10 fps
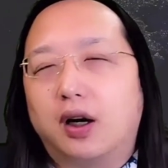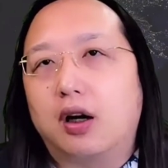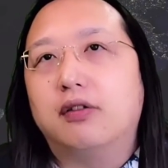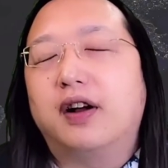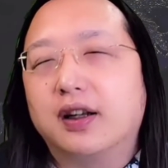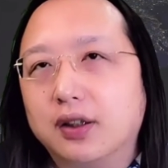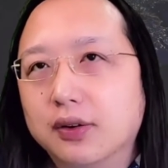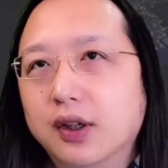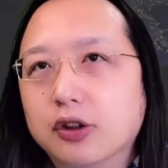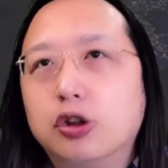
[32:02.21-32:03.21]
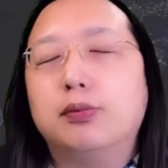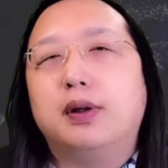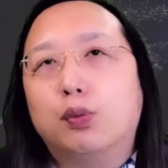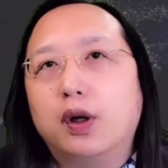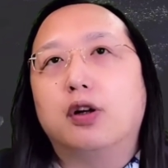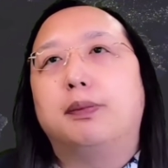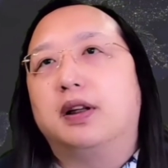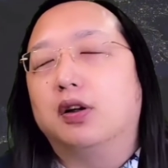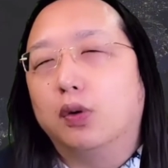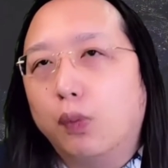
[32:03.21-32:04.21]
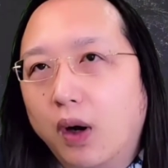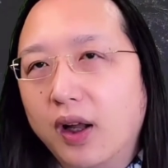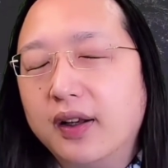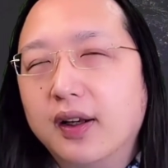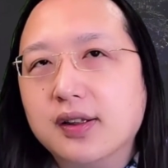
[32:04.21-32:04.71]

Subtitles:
our value to be well below one.